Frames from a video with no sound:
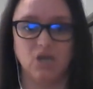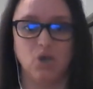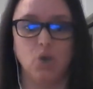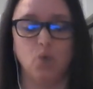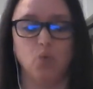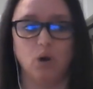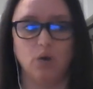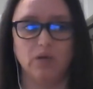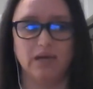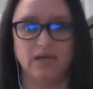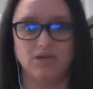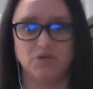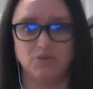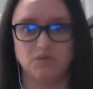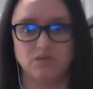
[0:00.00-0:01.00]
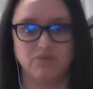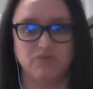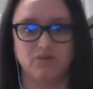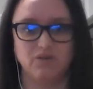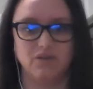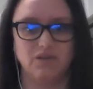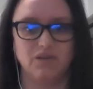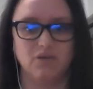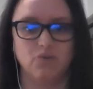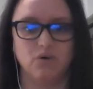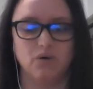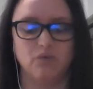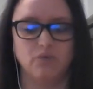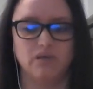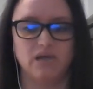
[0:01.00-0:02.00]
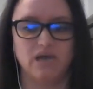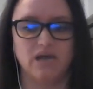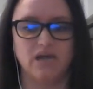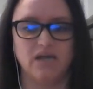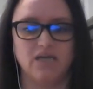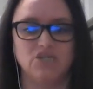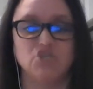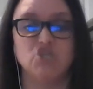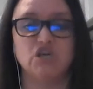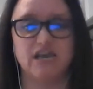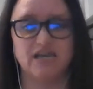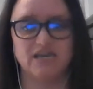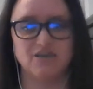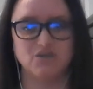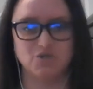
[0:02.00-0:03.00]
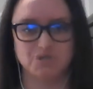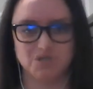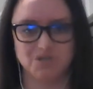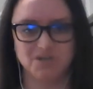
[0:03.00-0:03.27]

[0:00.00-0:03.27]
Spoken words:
what would I do differently? What would I change